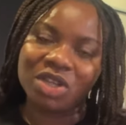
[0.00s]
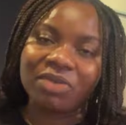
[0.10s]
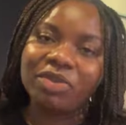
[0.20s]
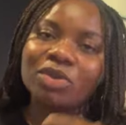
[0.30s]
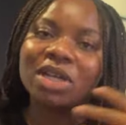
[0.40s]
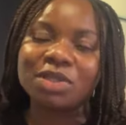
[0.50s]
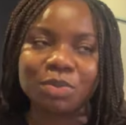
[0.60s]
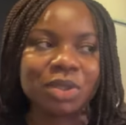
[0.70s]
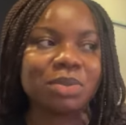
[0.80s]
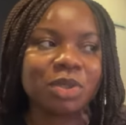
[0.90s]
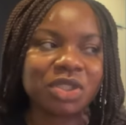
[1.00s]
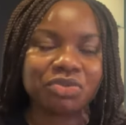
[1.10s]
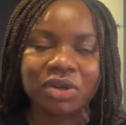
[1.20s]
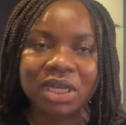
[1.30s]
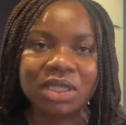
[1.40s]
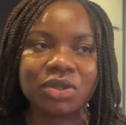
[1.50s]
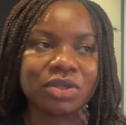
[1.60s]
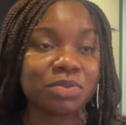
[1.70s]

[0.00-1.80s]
I've told her to put it, but she rarely does.